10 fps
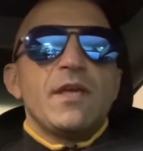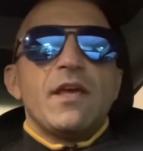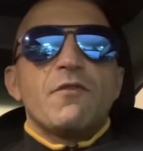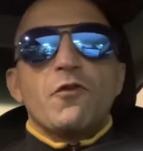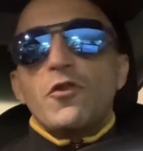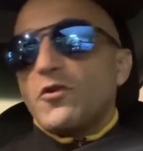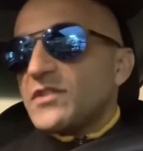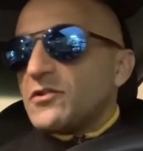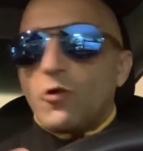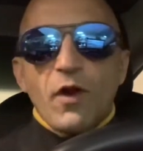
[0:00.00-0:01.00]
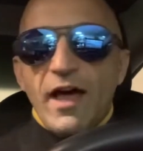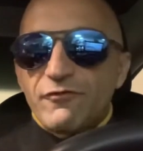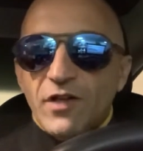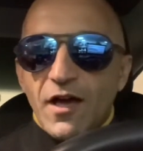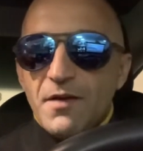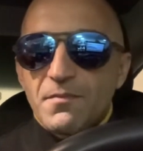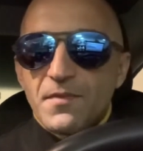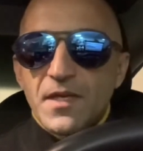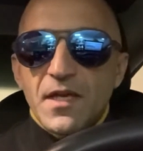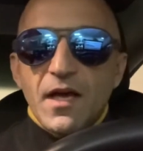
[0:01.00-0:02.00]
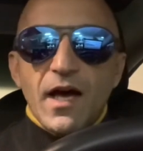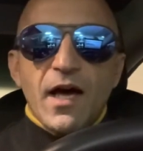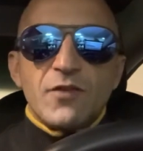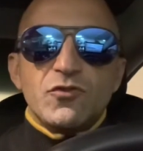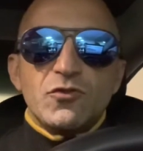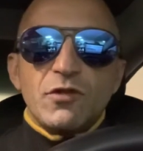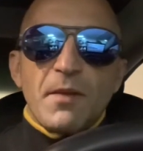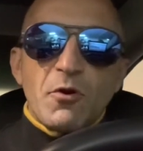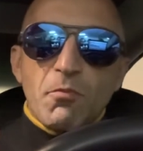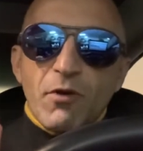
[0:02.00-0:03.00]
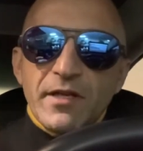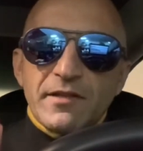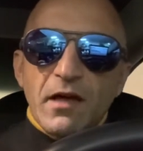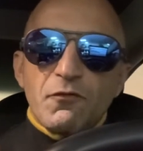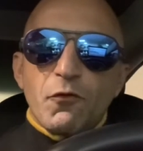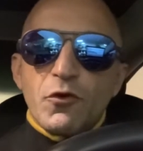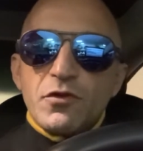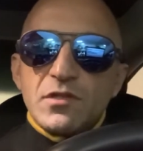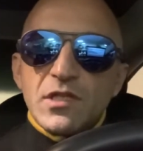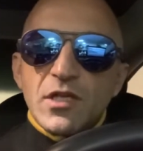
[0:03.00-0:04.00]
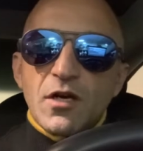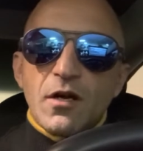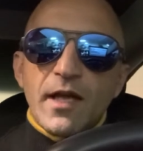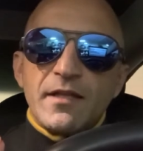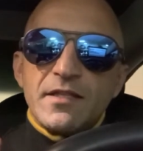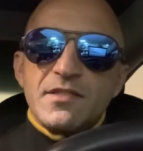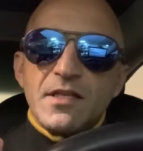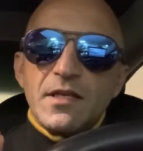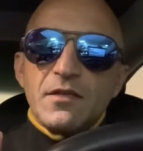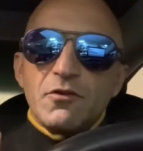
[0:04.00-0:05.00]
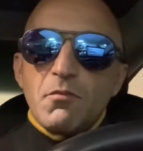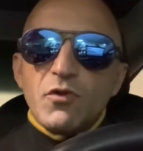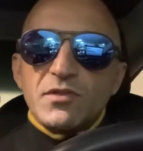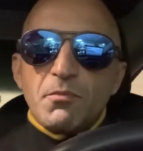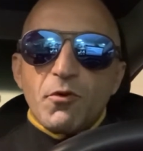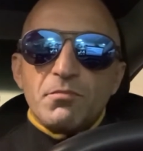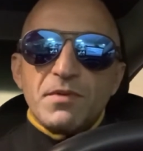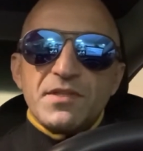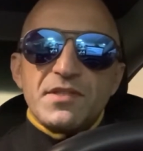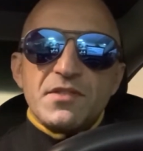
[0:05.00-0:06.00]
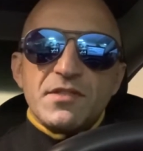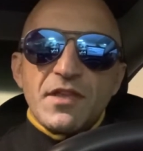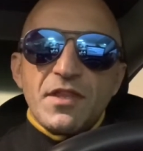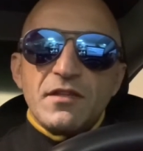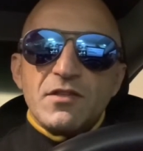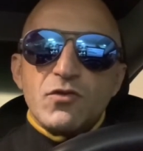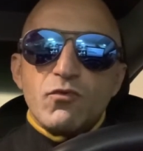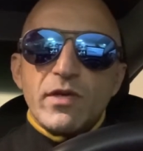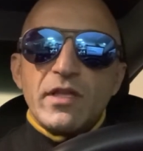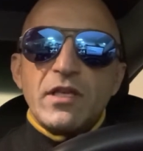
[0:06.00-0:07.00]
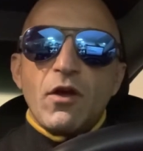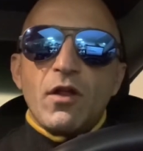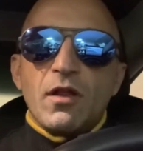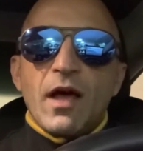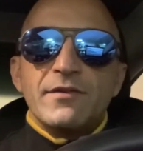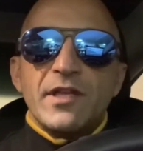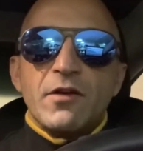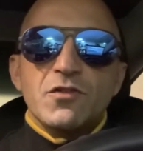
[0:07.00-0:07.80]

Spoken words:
And for those that don't have time to do it, I'm going to break down for you here at least the most important pieces, because I think there's really a lot there.